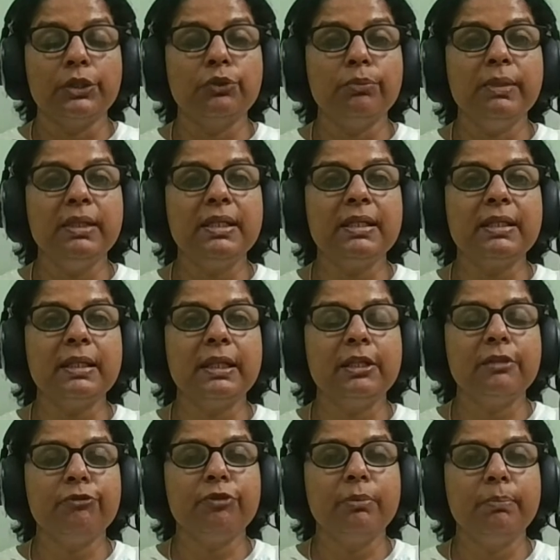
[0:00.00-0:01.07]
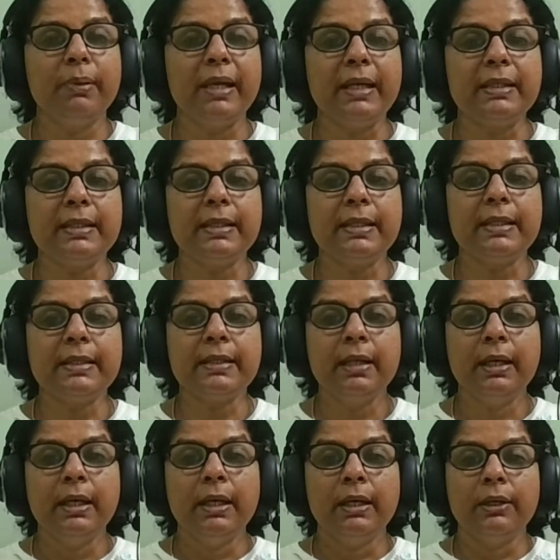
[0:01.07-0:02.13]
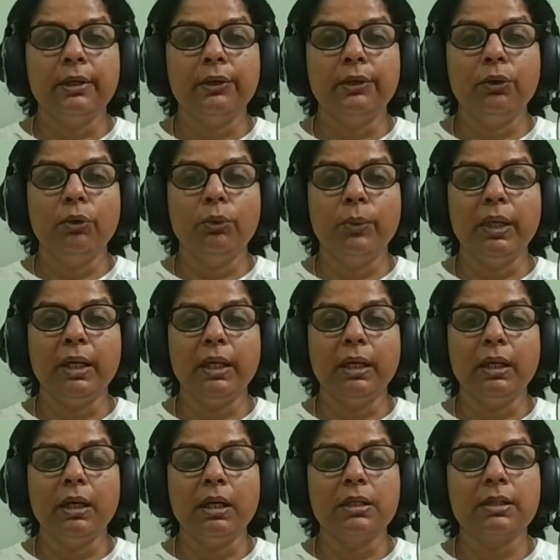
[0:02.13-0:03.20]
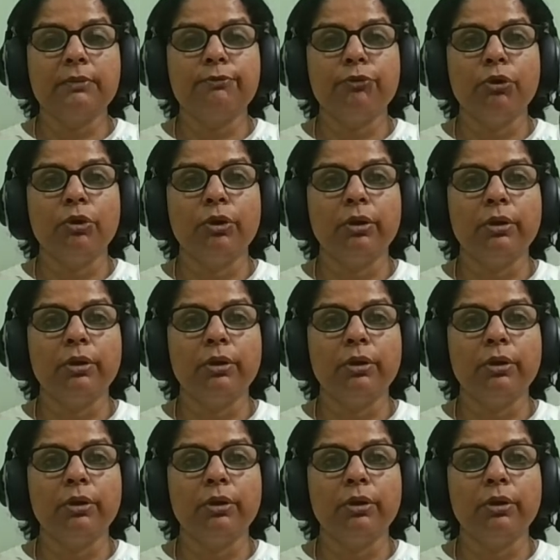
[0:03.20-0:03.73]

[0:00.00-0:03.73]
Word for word: to minister in different places, you know, we can ask for.